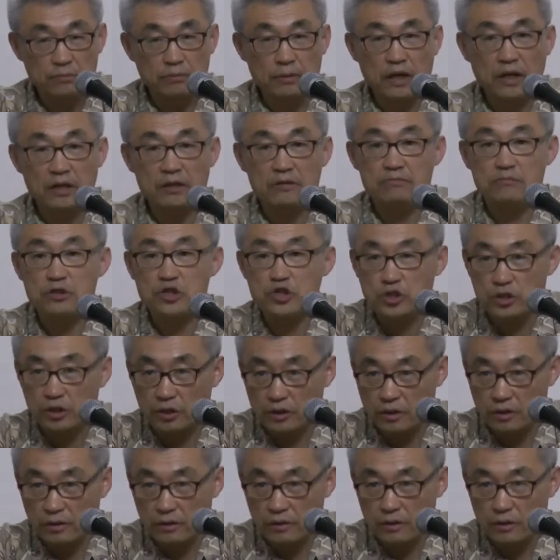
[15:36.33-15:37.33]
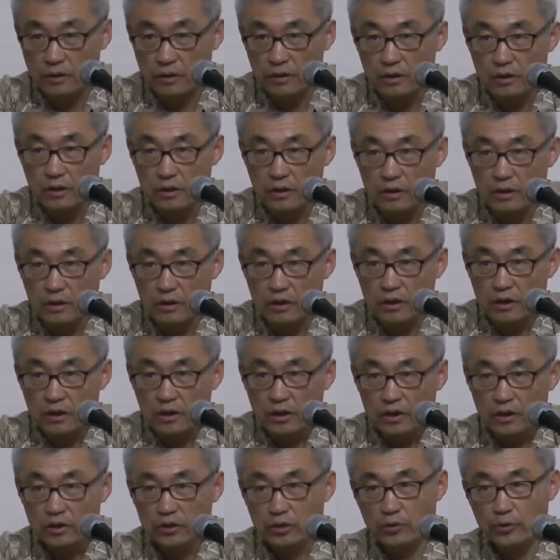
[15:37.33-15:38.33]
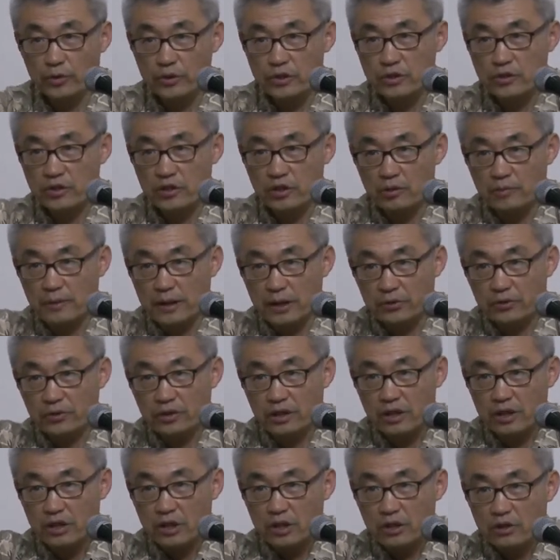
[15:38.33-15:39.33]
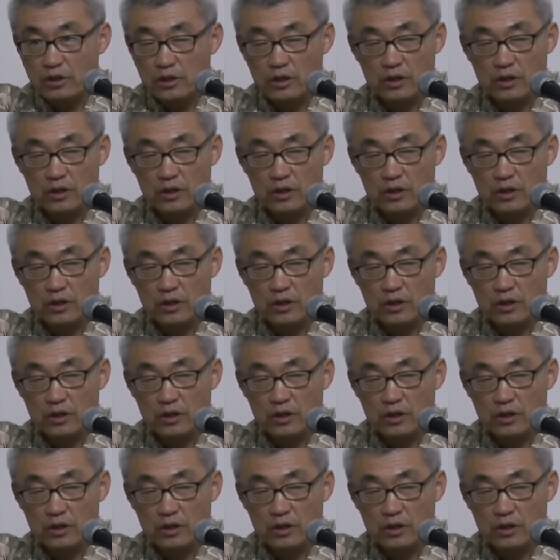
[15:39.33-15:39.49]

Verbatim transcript: by mission. You know, when you think about